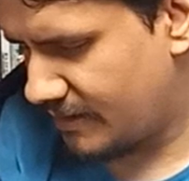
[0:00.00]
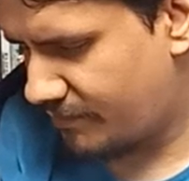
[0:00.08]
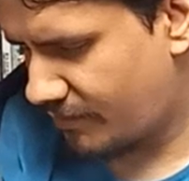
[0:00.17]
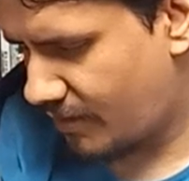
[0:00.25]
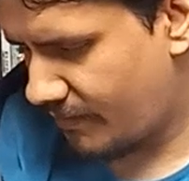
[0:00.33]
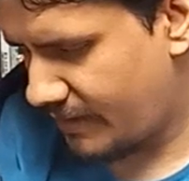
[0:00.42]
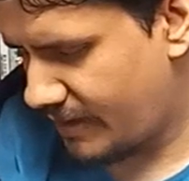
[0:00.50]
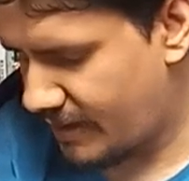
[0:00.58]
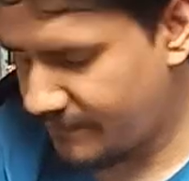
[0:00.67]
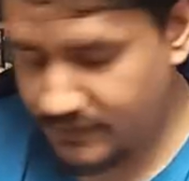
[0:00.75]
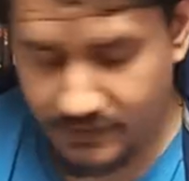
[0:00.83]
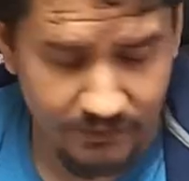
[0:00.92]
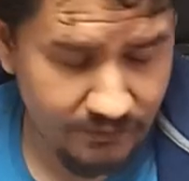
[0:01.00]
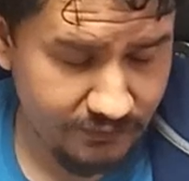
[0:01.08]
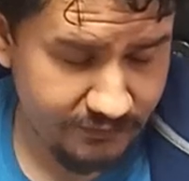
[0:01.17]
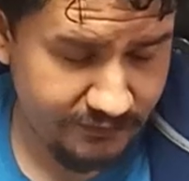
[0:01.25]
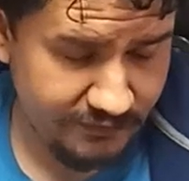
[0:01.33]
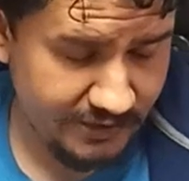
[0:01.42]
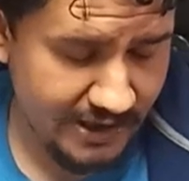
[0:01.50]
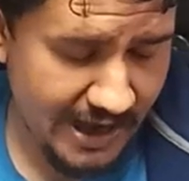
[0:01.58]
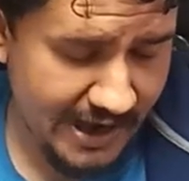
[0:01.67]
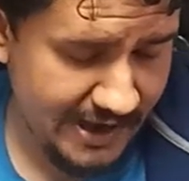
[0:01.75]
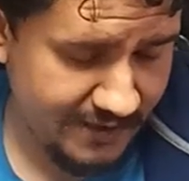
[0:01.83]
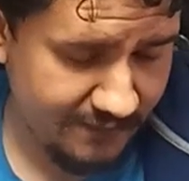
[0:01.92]
I probably have to go to the
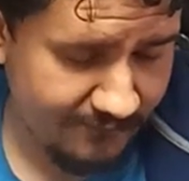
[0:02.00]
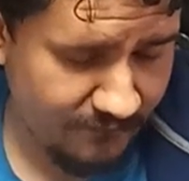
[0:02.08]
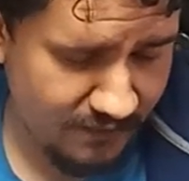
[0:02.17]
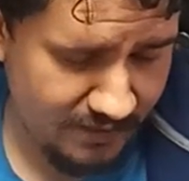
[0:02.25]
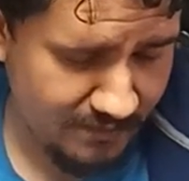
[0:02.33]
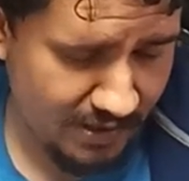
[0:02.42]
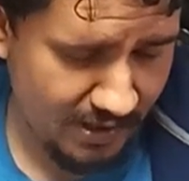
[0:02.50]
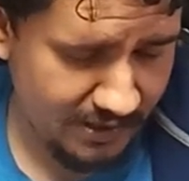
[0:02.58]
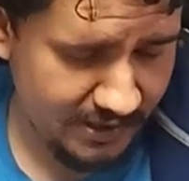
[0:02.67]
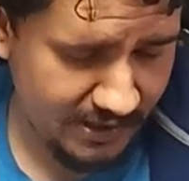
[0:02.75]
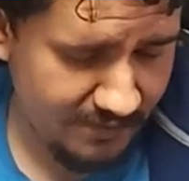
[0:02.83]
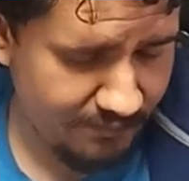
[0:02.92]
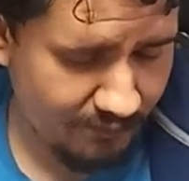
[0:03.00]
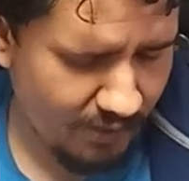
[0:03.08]
guy at the free market and